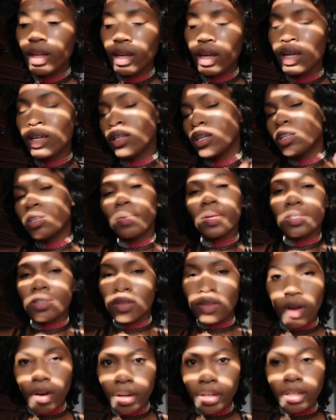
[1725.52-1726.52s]
it depends
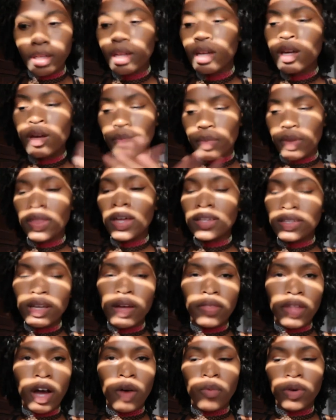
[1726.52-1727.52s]
on the ARC, but that's how
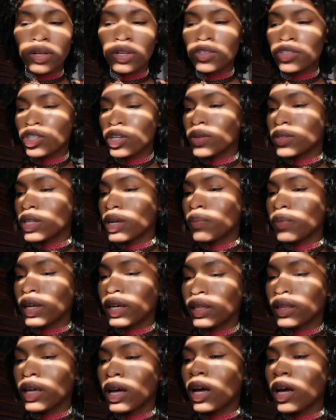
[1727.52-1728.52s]
that one shows up
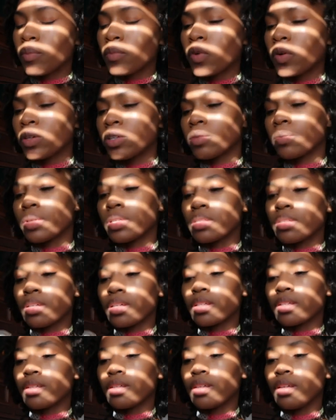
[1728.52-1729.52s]
like that. I'm going to
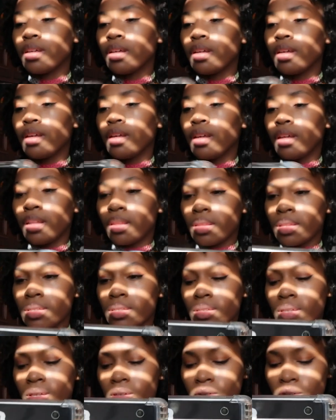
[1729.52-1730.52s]
restart
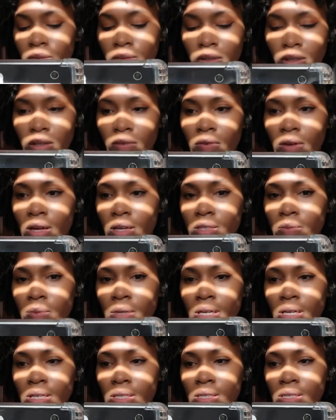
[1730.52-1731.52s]
this Kindle really fast
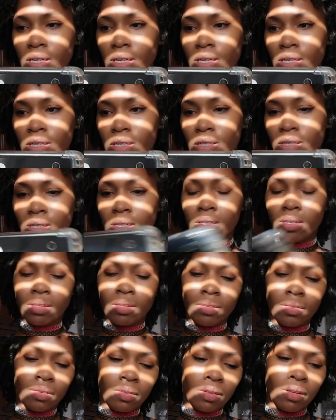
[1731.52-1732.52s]
because it is
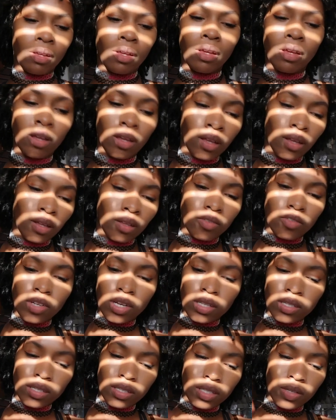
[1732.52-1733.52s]

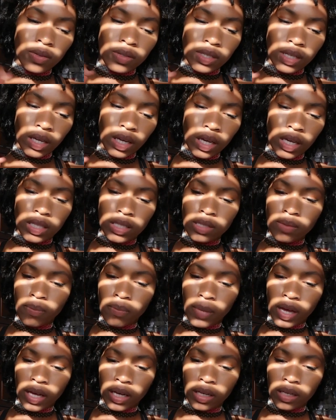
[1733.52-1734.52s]
just losing its
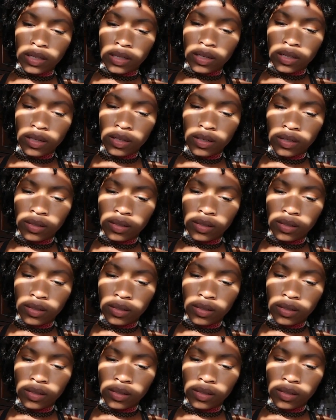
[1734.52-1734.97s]
mind.